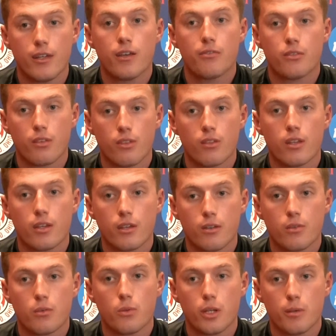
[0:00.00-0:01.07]
definitely think
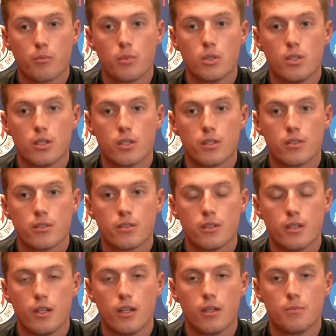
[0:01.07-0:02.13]
Wittenberg
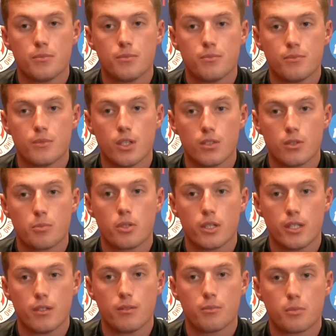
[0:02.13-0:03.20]
does a
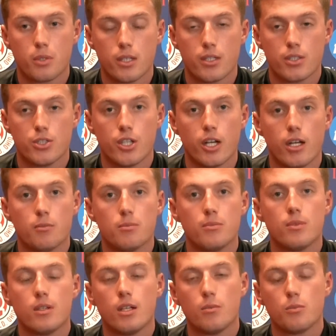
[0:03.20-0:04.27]
pretty good job
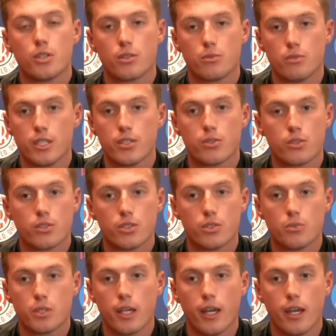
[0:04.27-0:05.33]
with the
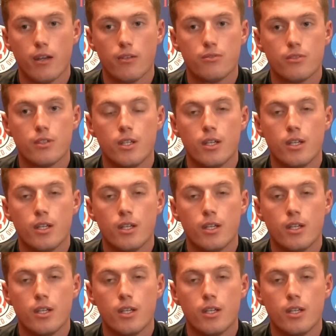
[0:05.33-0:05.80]
resources we have.